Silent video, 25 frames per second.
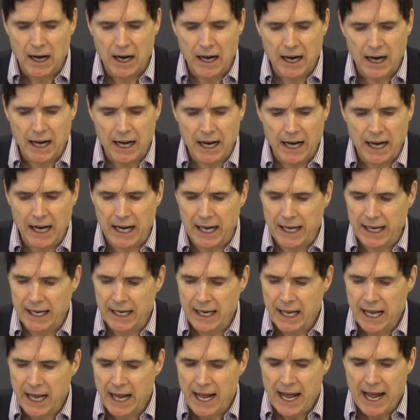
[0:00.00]

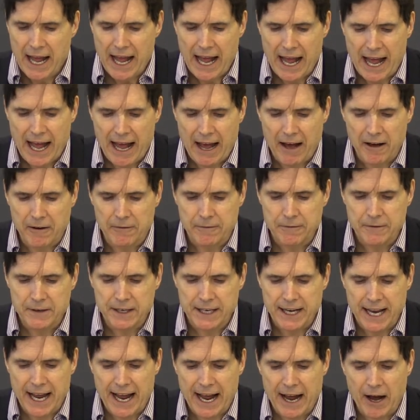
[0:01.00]
I
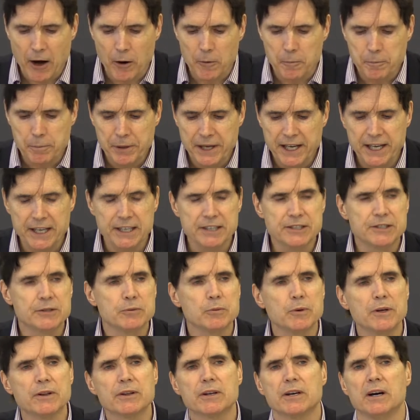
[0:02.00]
have now
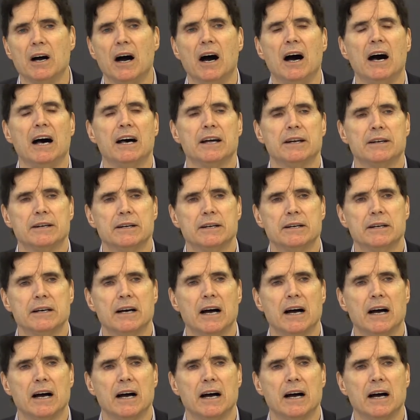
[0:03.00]
peace with God.